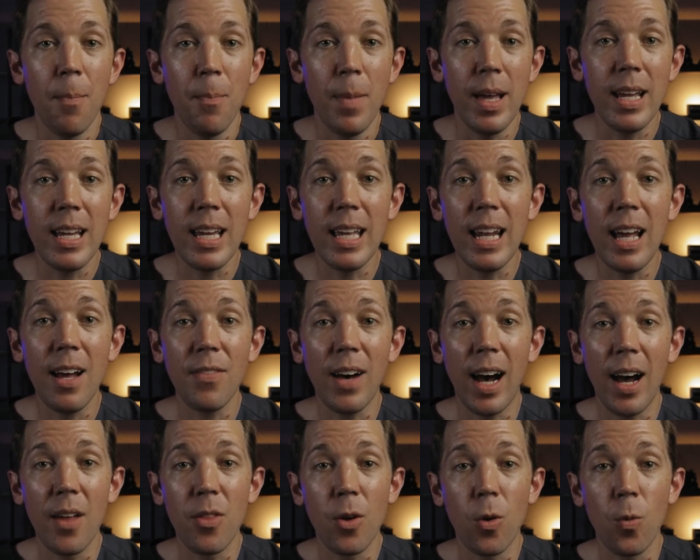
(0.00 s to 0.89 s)
Men can
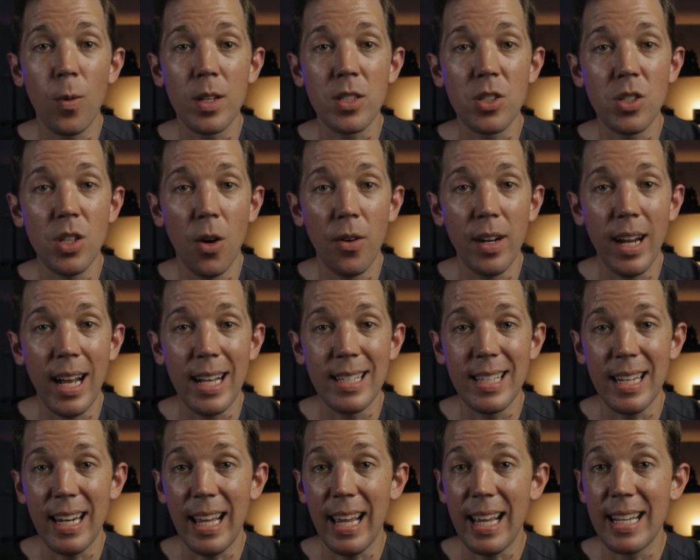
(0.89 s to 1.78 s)
have either what's known
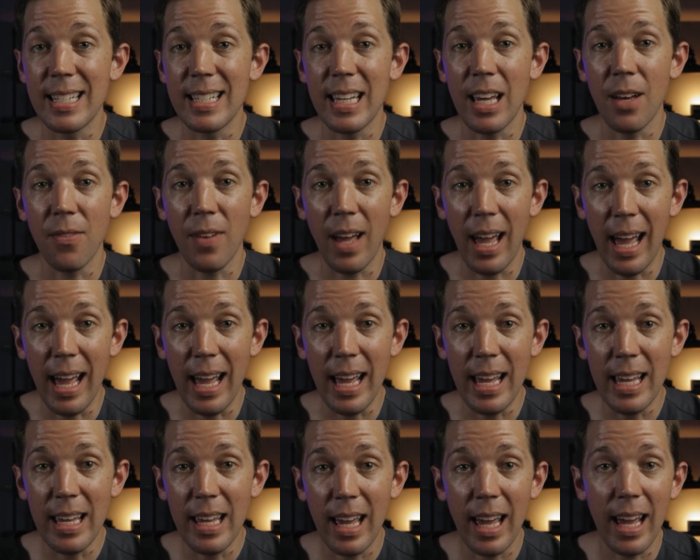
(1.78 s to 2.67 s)
as an
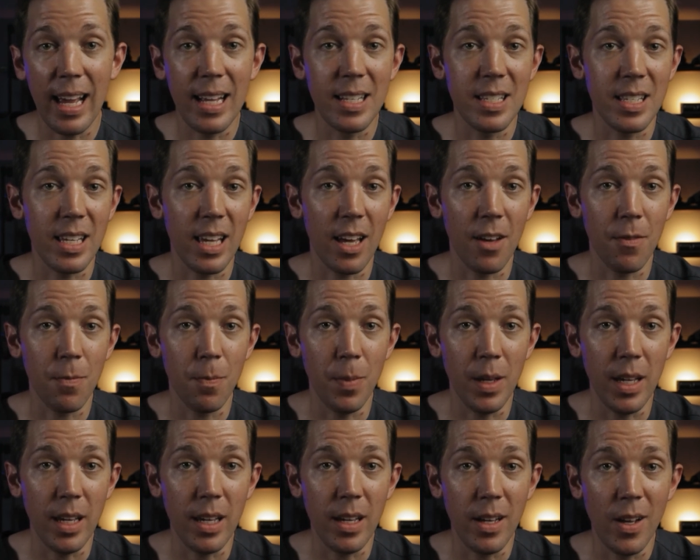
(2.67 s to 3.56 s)
AZF-A,
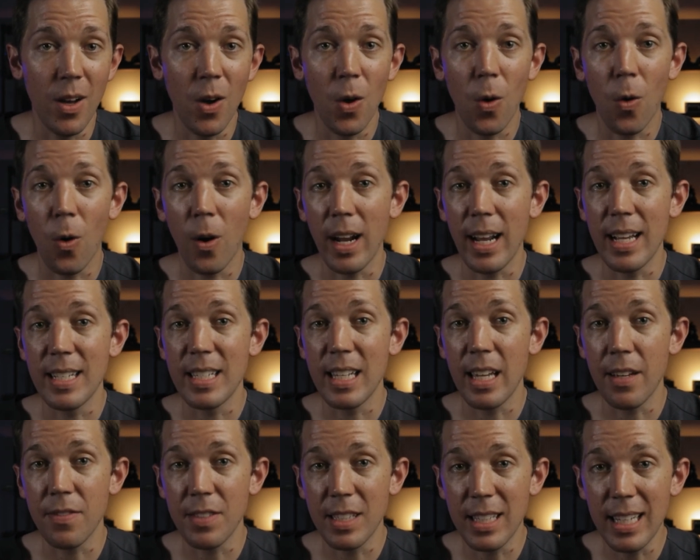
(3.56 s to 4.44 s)
AZF-B, or
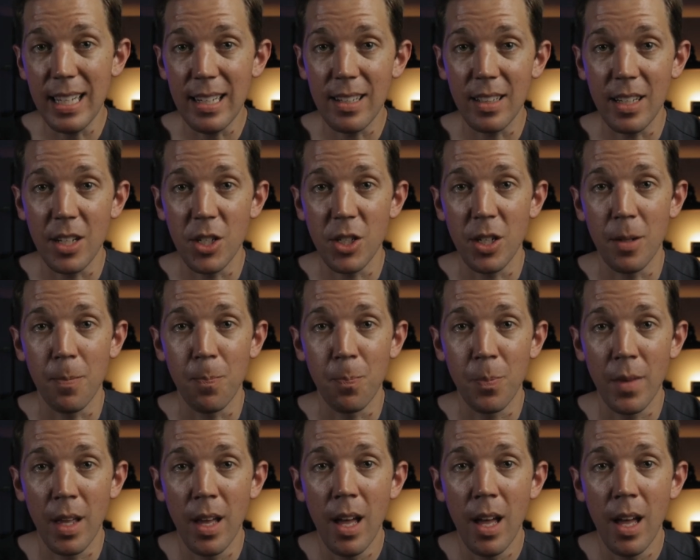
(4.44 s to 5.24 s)
AZF-C deletion